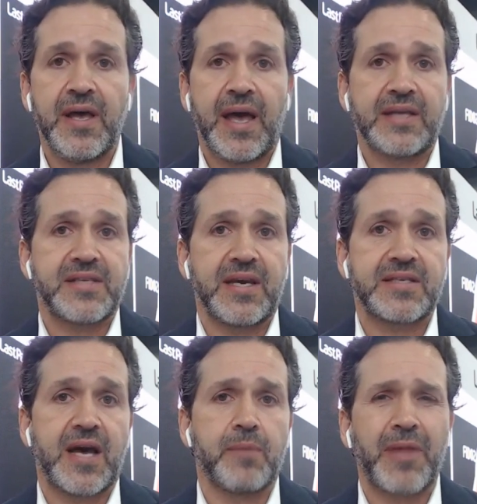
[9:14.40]
and
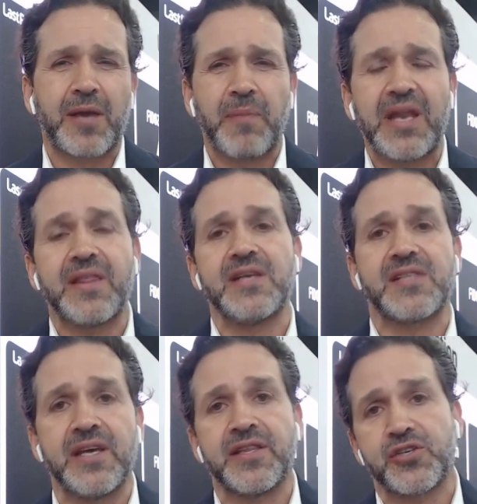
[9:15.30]
take time. Like many of
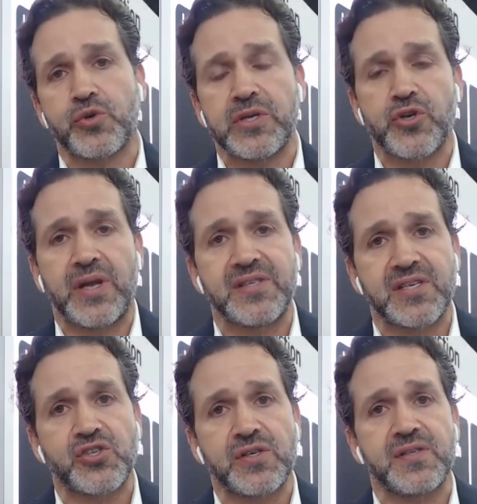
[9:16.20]
these industry
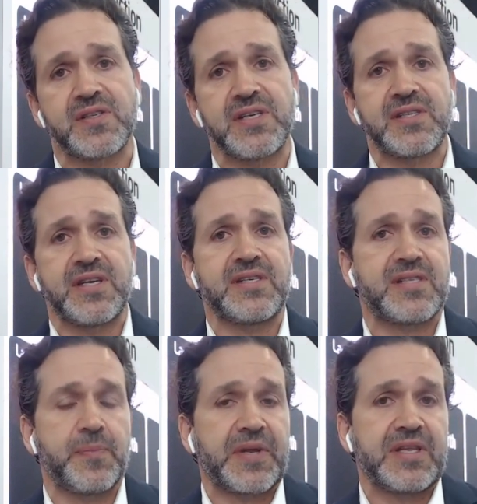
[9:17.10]
transitions, these things
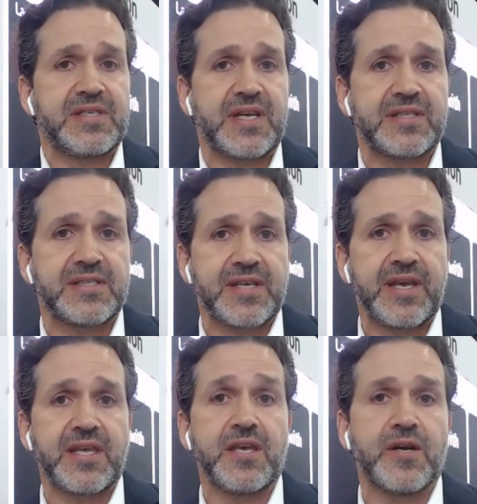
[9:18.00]
typically tend to
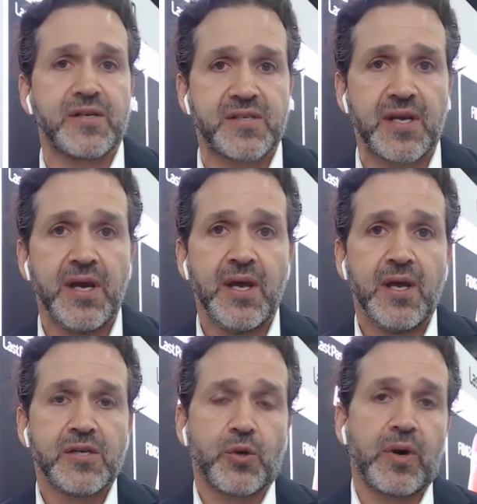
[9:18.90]
take years.
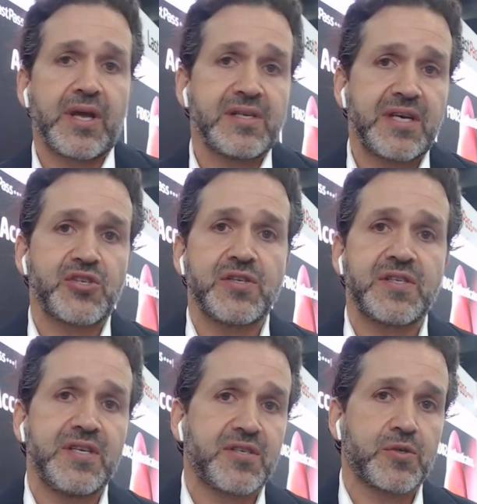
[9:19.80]
So
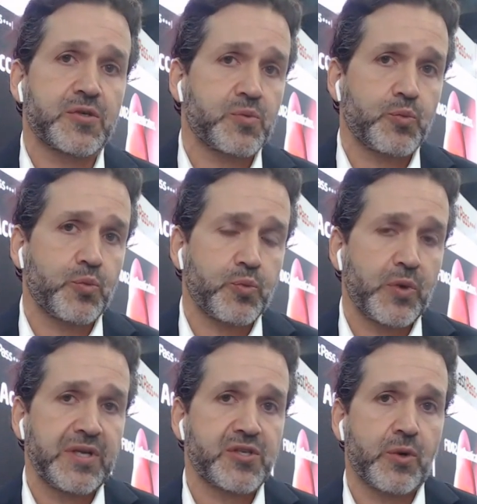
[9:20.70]
organizations need to
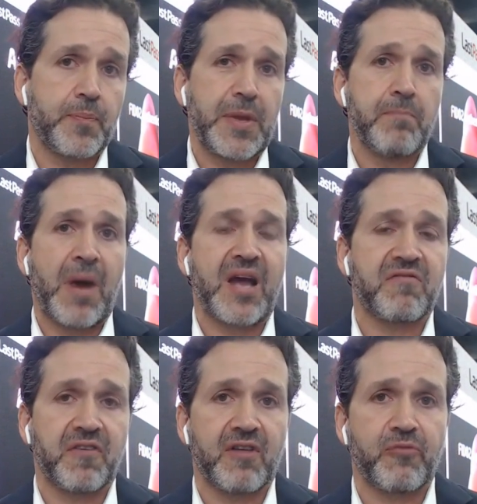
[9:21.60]
really sort of be
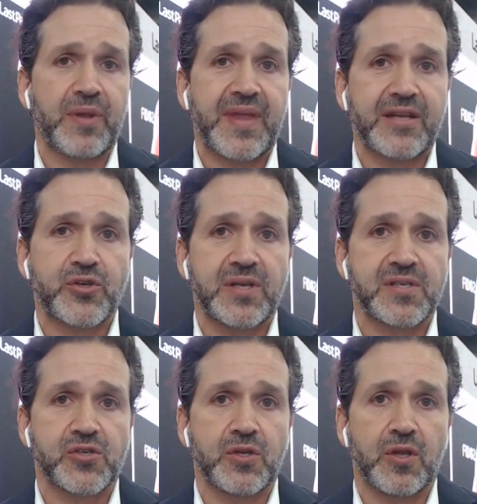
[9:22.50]
mindful of what that
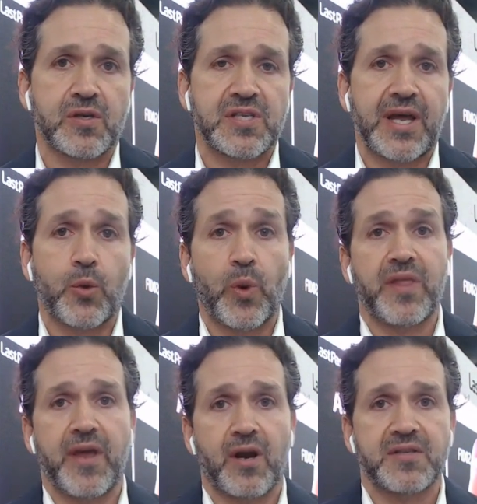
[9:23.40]
transition looks like,
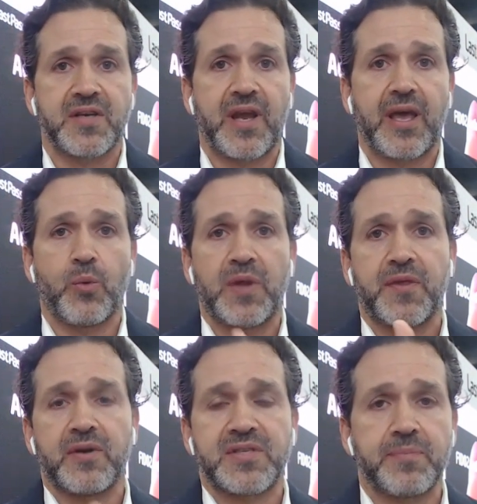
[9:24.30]
where they are today, what
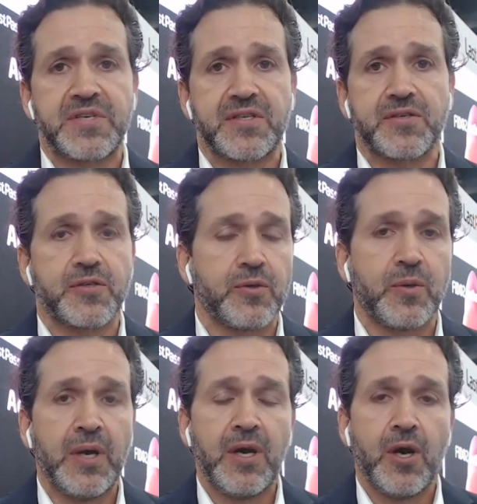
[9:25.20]
they're attempting to
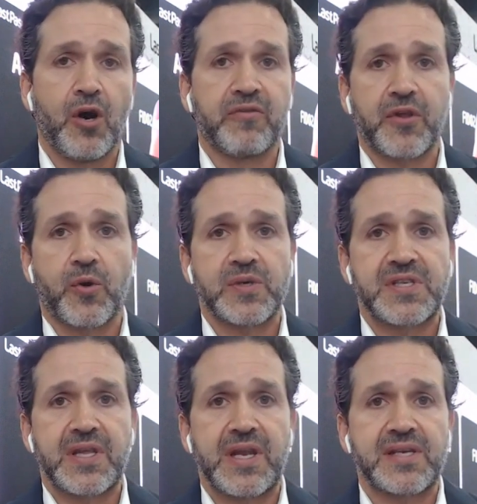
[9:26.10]
do over the
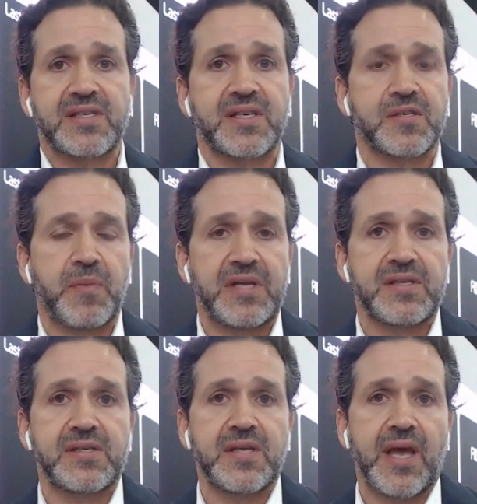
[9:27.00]
course of the next 6
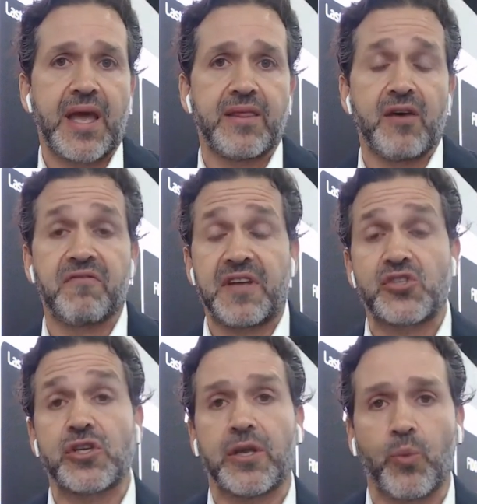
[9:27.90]
months, and
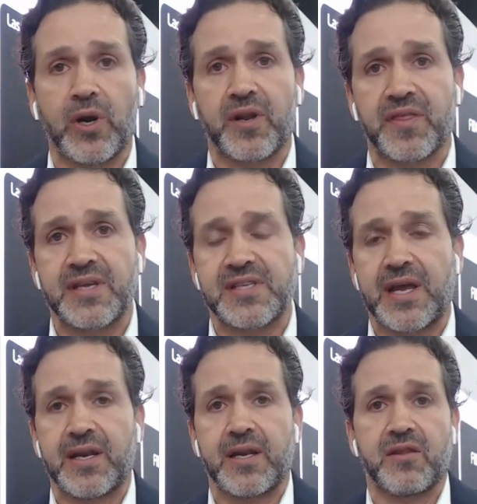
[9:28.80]
eventually where things
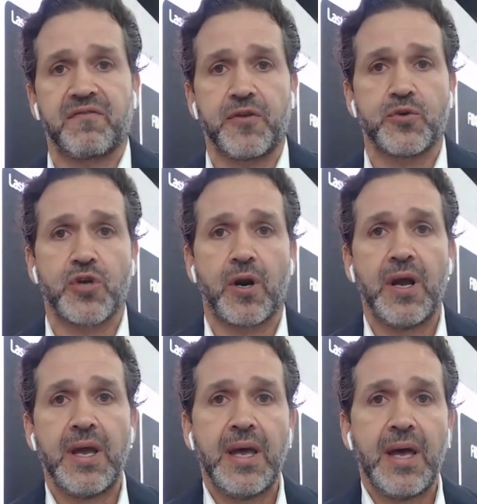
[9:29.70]
headed in the future.
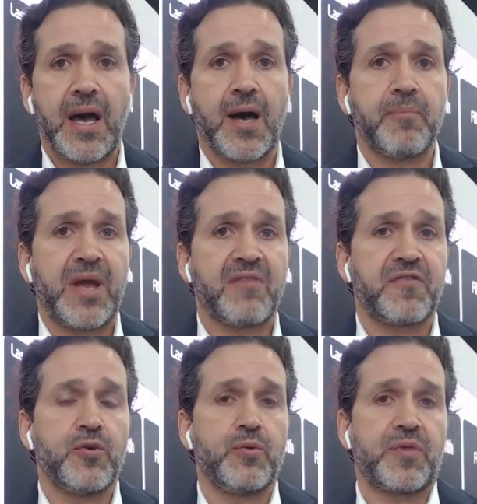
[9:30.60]
And
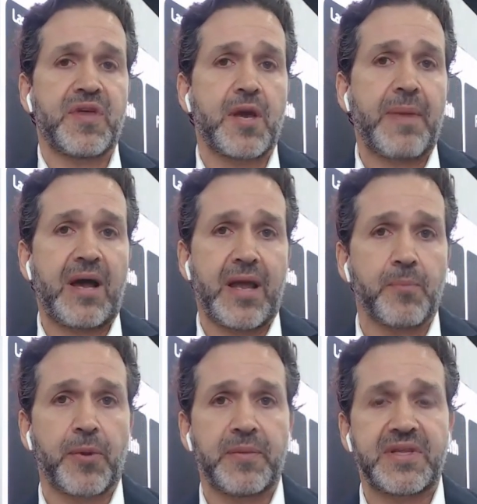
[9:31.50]
if you think about
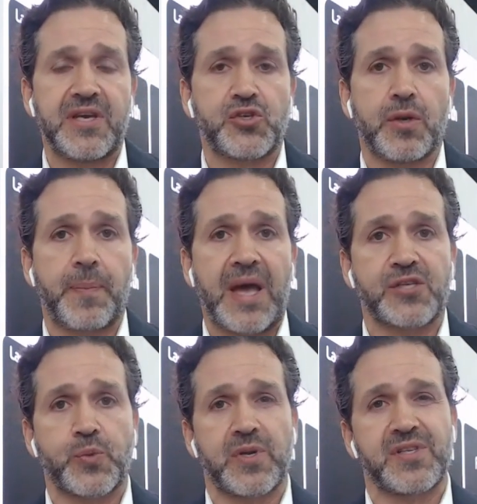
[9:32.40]
implementation of
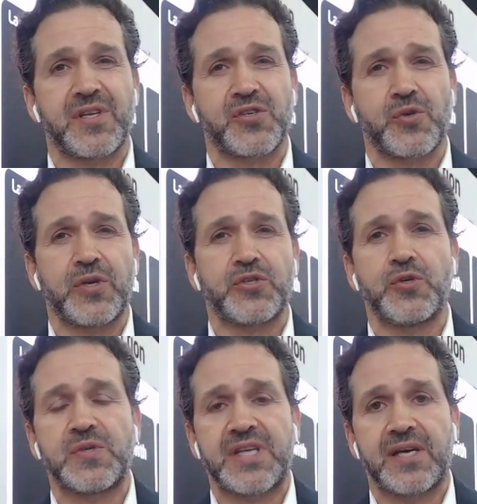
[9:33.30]
passwords, there's sort of
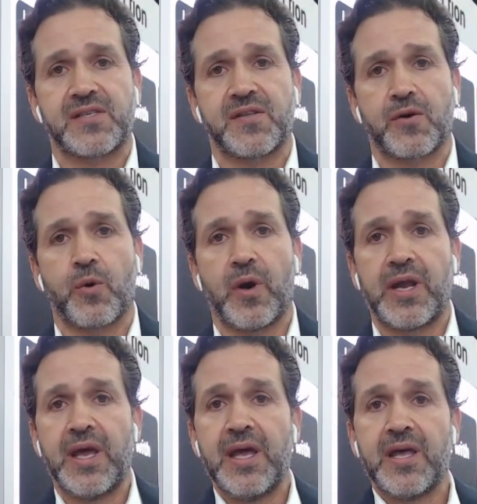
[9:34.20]
two sides to the
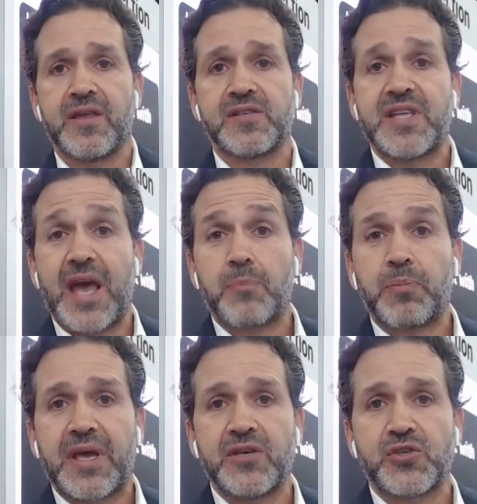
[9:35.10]
coin. There's the
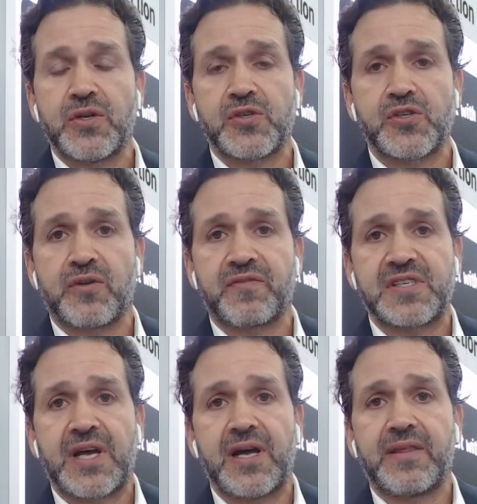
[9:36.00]
application and server
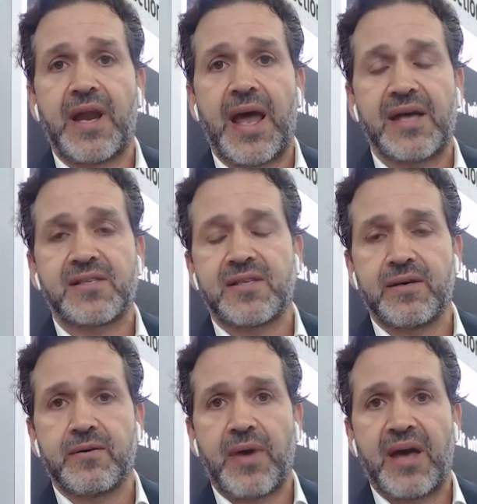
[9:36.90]
side that has
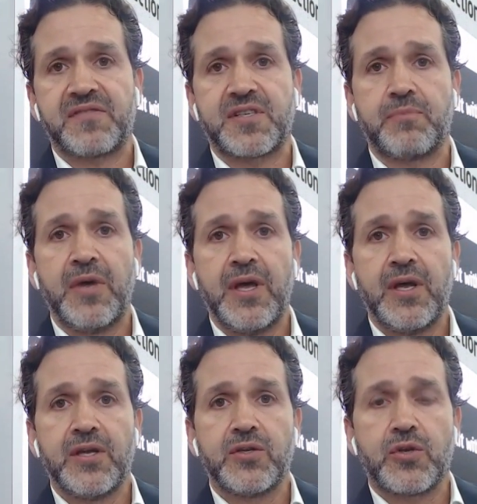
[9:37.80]
to have some
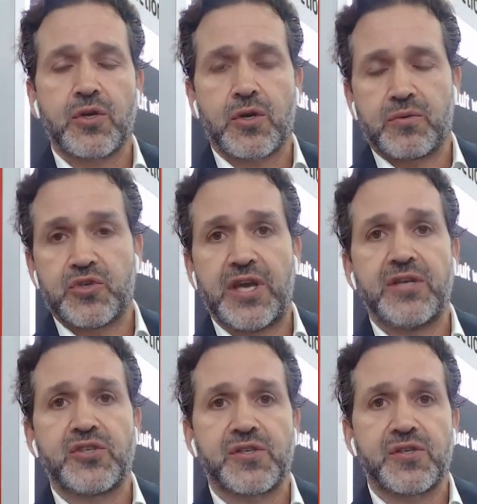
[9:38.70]

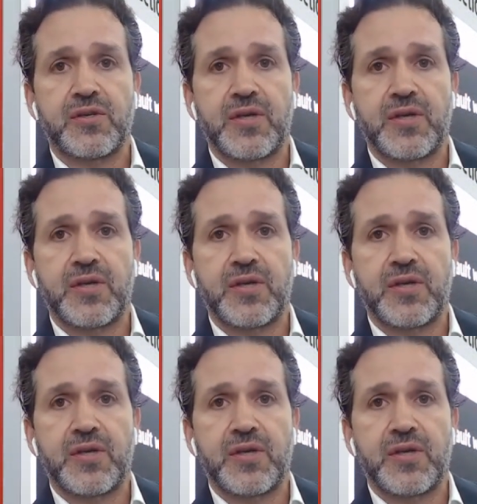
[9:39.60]
changes